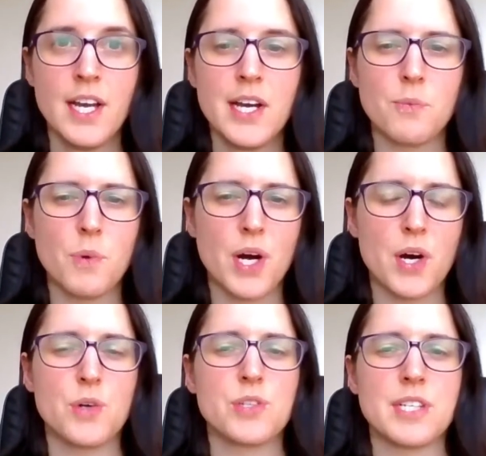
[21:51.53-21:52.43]

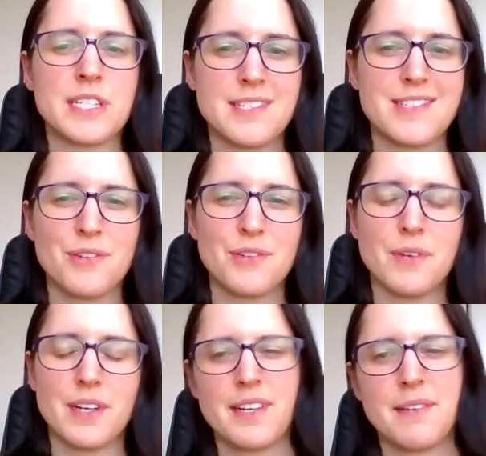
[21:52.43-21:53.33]
world, it's still
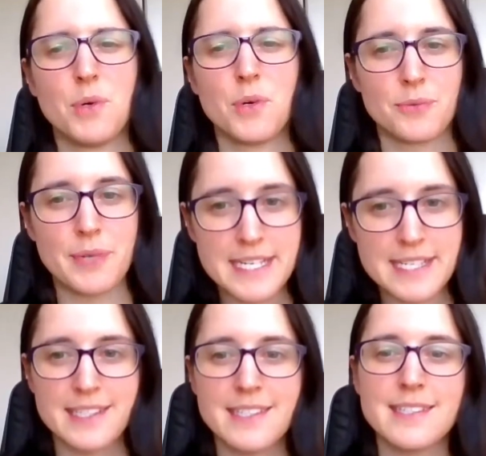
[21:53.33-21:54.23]
more
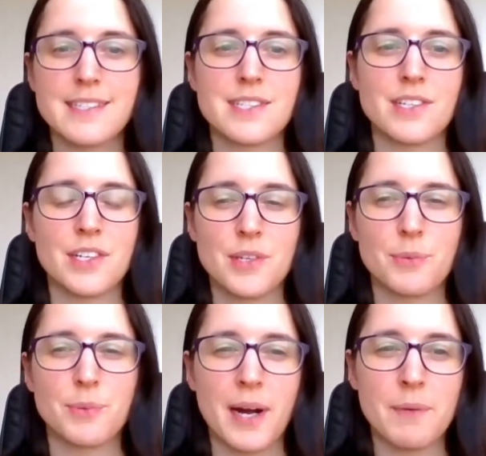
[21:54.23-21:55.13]
recent. So you're
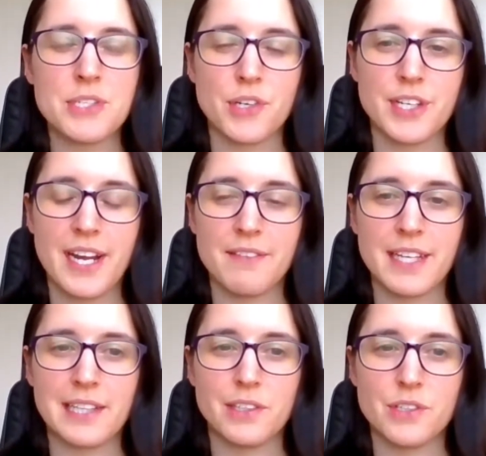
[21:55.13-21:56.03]
right, we don't have
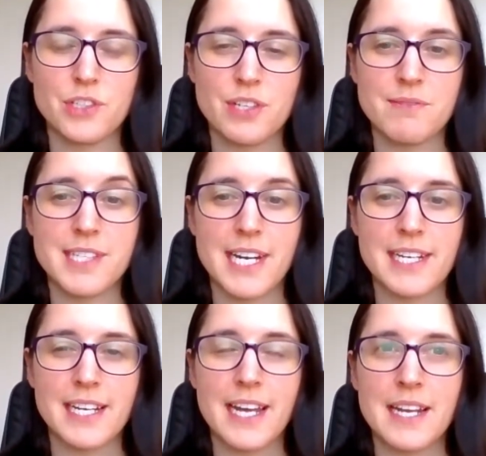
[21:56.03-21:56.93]
that long term
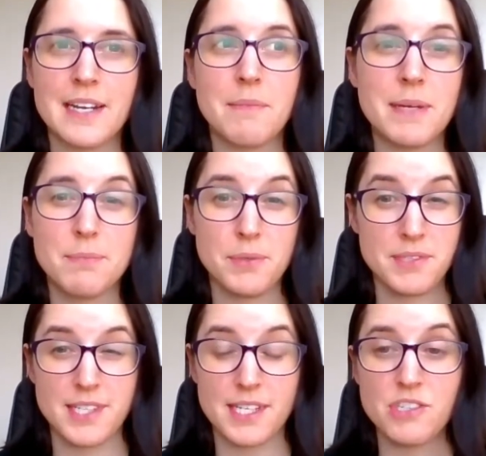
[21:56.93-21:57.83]
data. And menopause
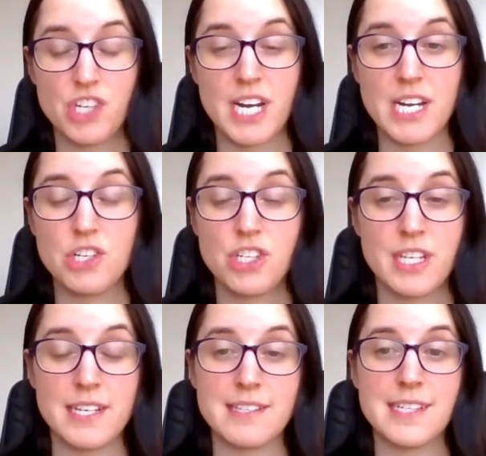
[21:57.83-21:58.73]
does change
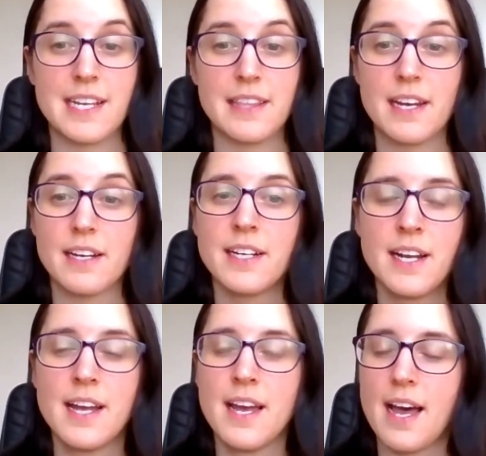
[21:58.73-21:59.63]
things down there.
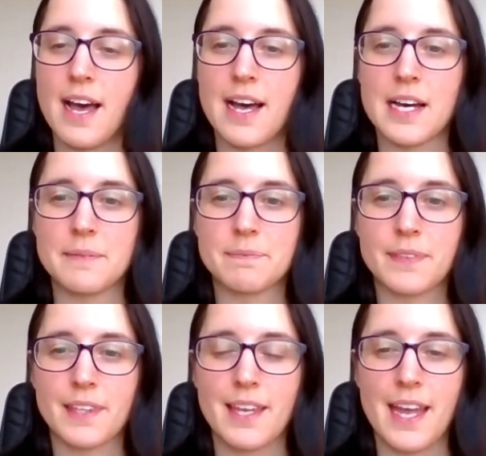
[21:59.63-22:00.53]

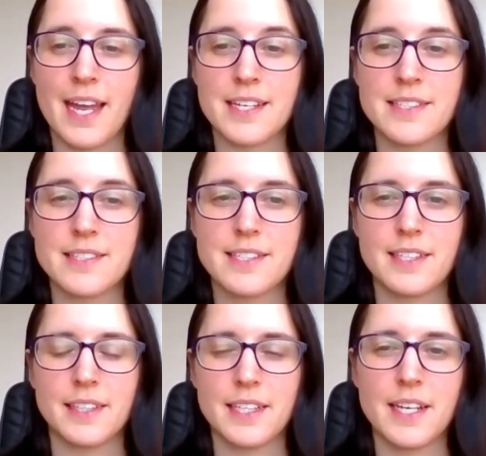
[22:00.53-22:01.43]
Um, and
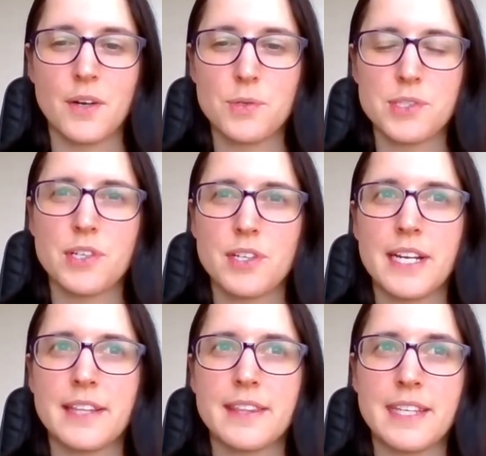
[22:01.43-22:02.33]
also,
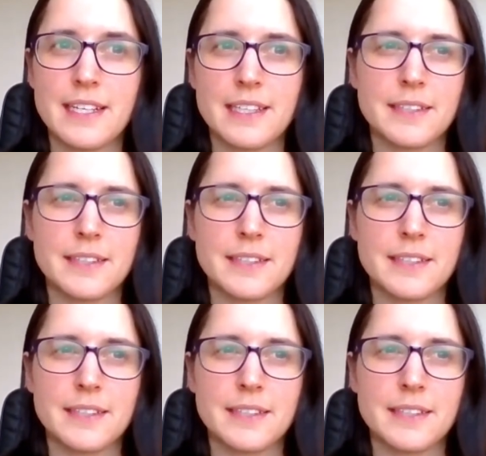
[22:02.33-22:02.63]
I think